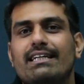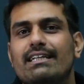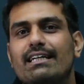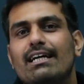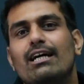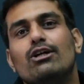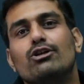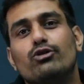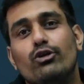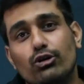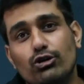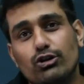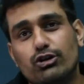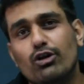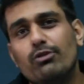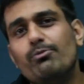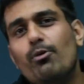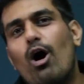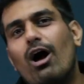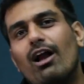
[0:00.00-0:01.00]
So you should
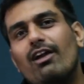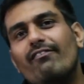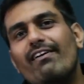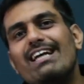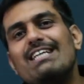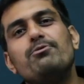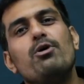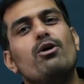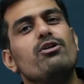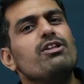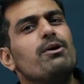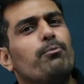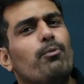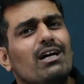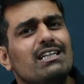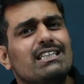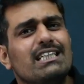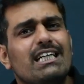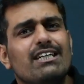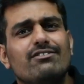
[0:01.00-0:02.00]
always be on the
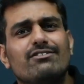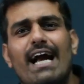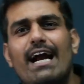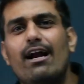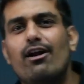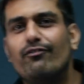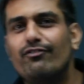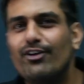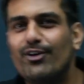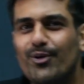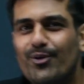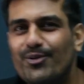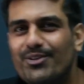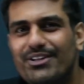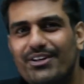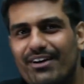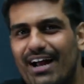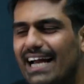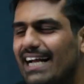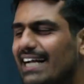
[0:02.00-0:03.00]
positive side of the growth,
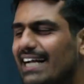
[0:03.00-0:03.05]
right?